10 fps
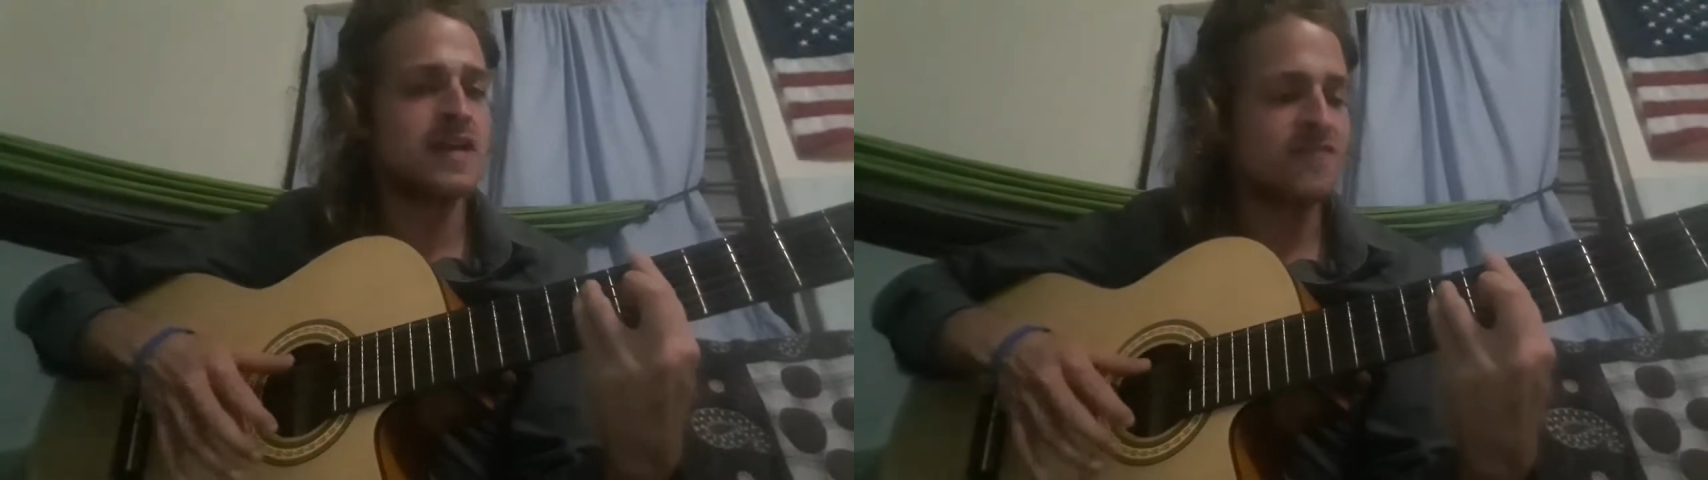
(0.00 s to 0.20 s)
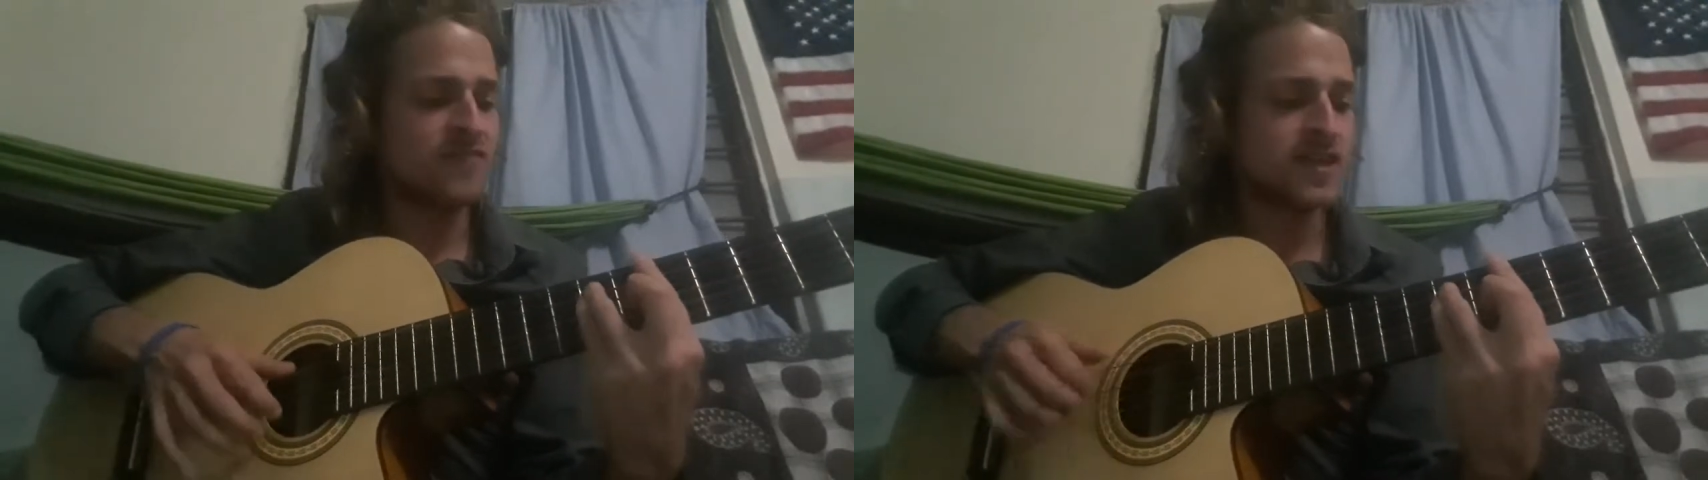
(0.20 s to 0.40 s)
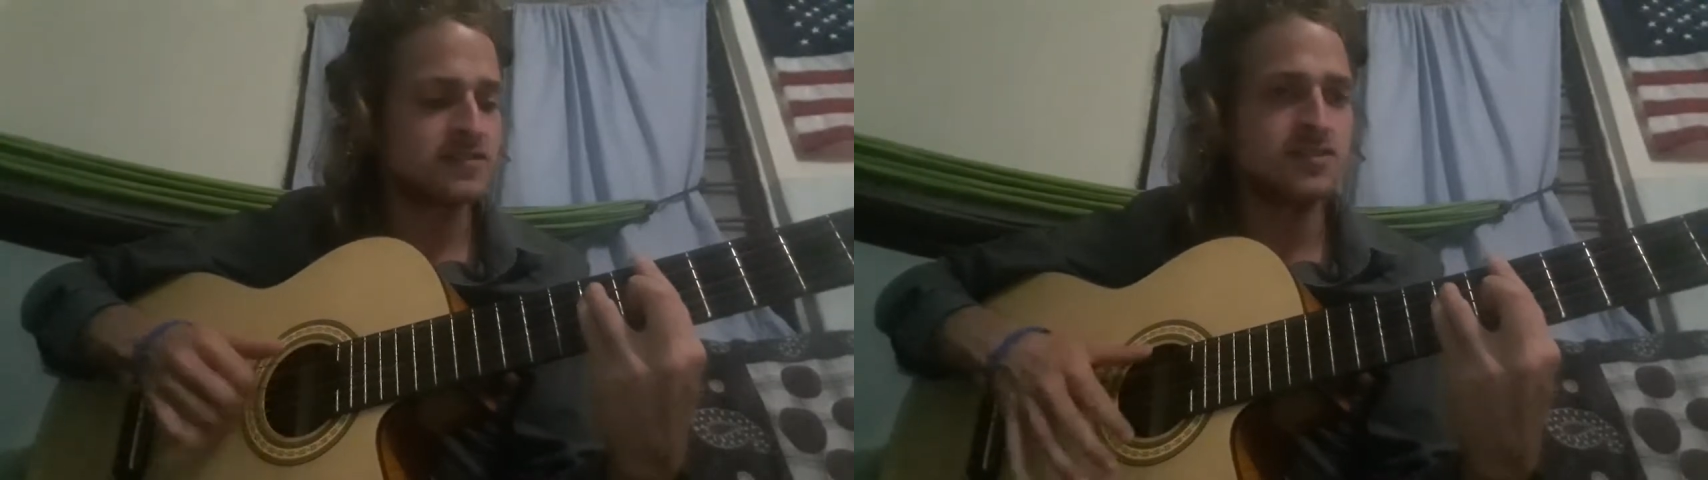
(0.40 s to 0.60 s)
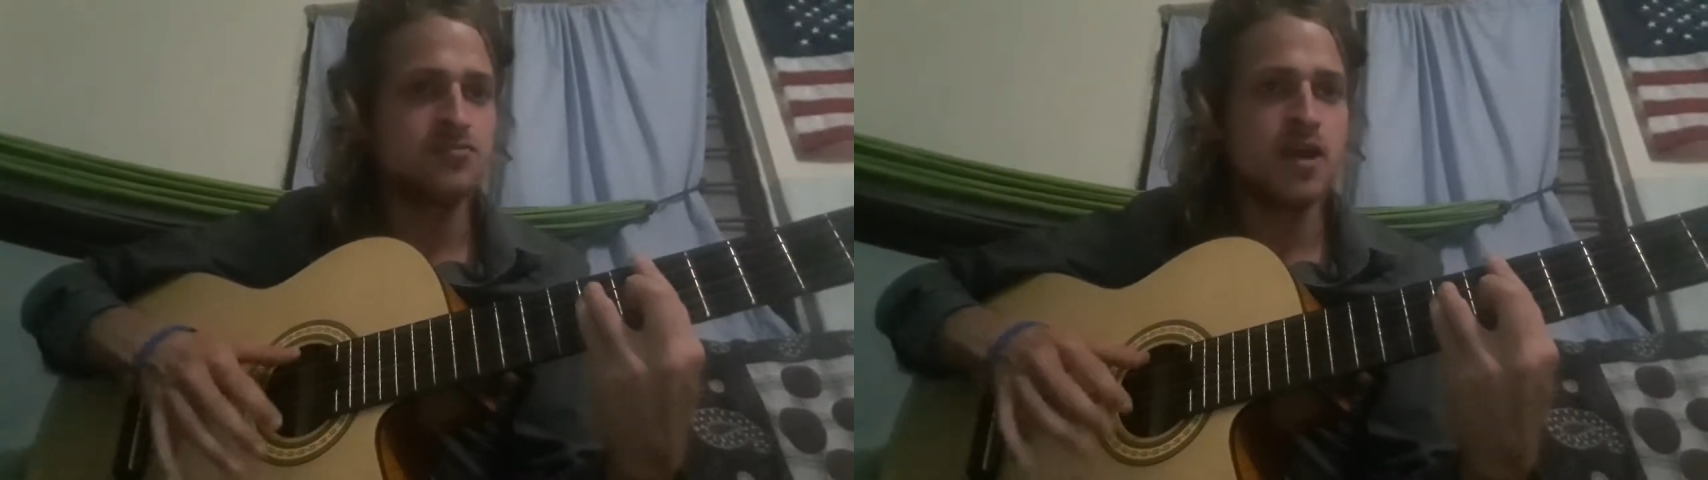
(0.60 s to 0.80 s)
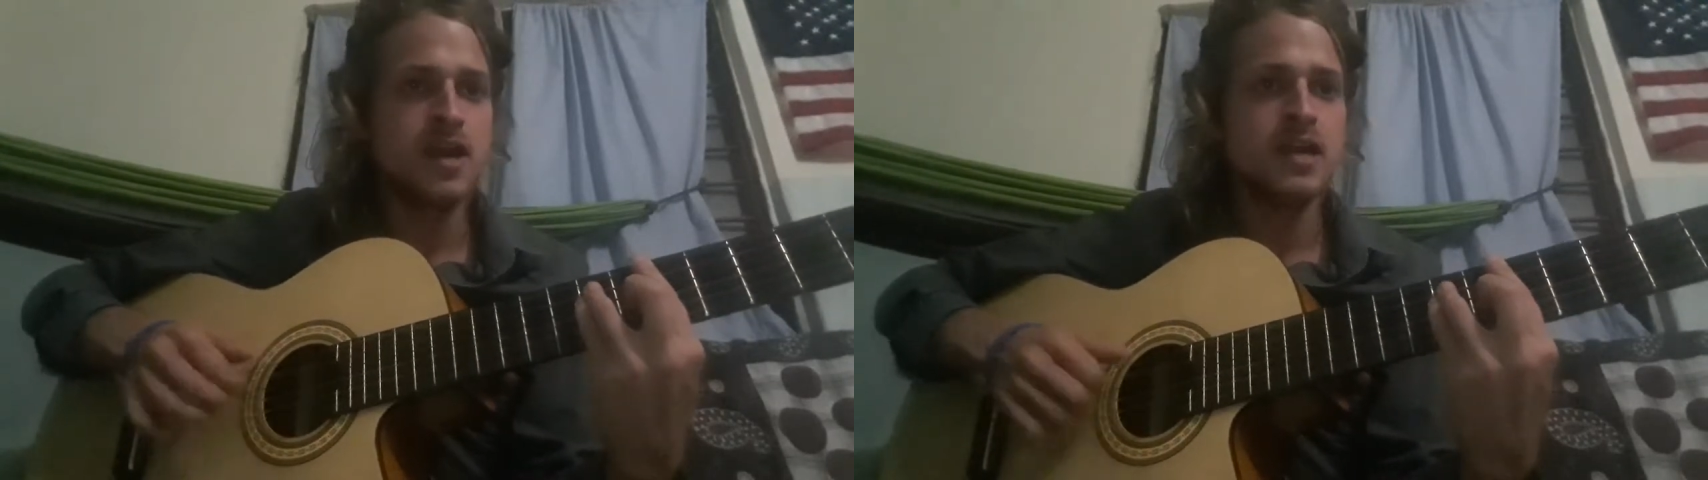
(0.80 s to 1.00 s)
that fancy
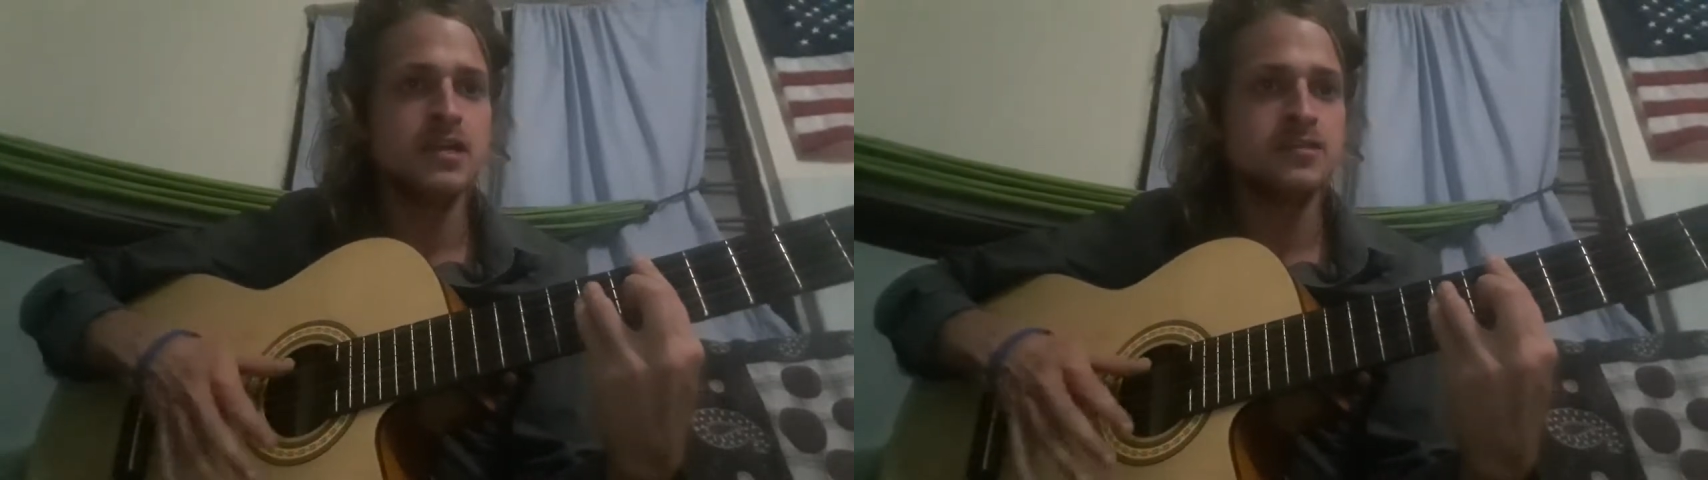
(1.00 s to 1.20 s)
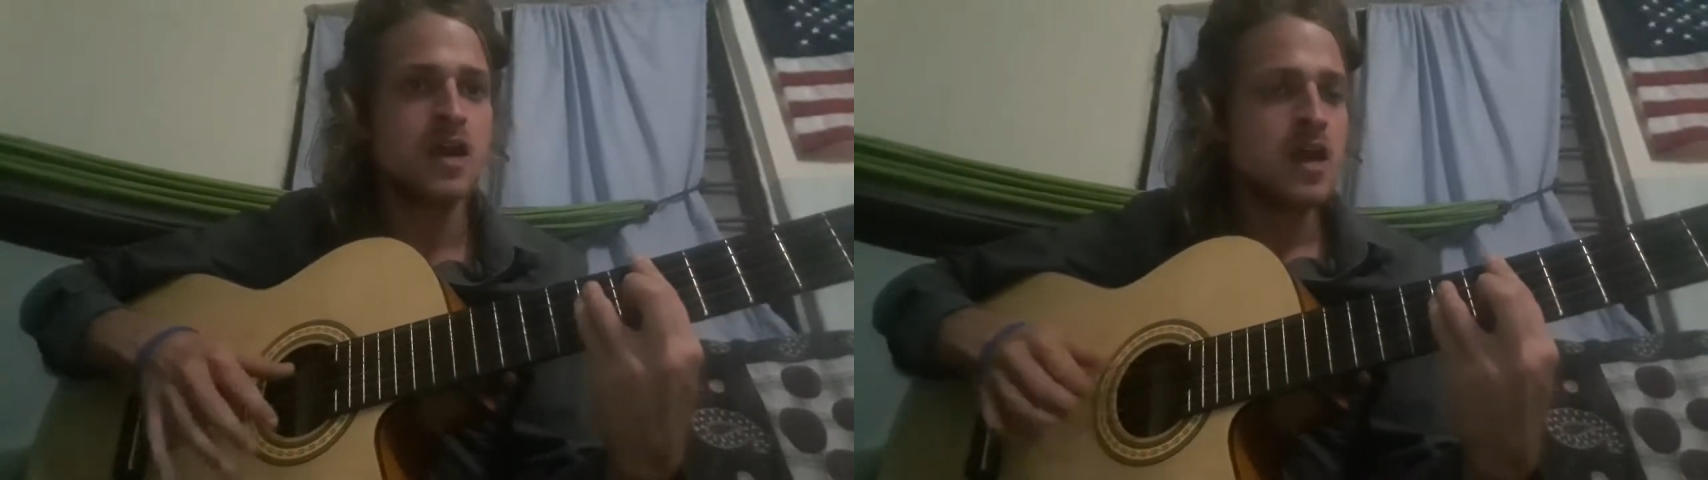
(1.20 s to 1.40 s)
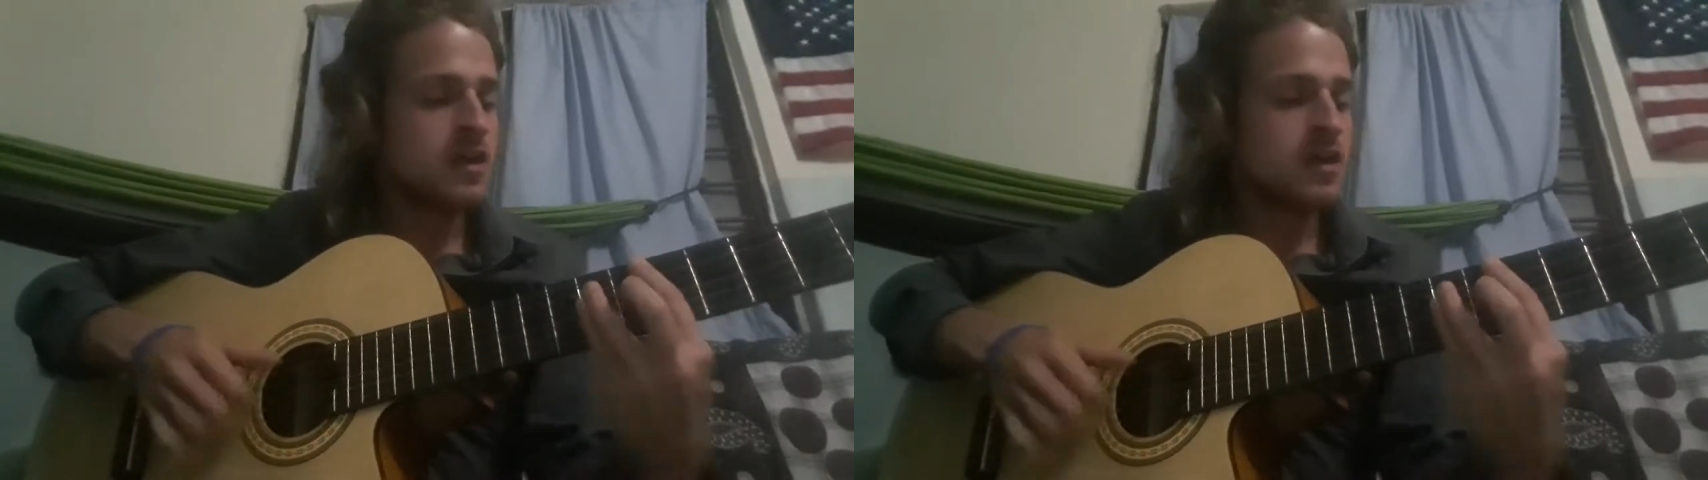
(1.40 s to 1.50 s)
dress?